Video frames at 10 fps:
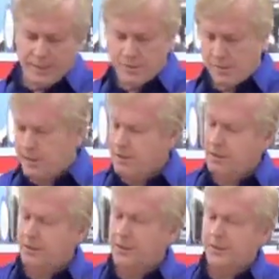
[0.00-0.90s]
yesterday and
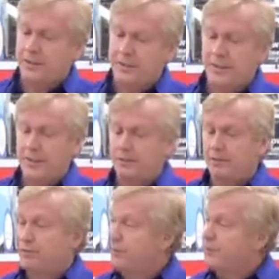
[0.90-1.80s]
all day today, every
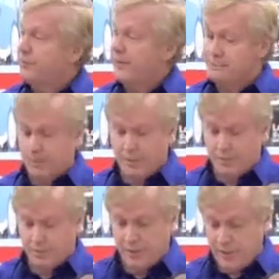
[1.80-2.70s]
45
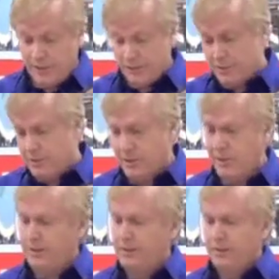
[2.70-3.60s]
minutes for 8 hours a
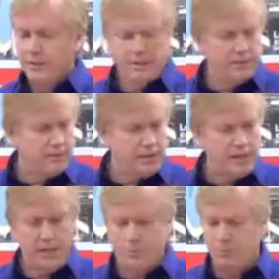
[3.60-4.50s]
day, cutting that
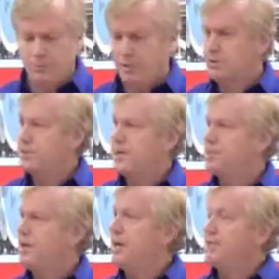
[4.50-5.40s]
hammer wood,
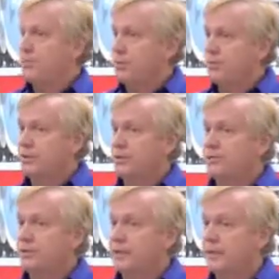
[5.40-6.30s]
same knives over and
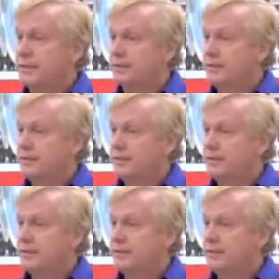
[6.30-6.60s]
over again?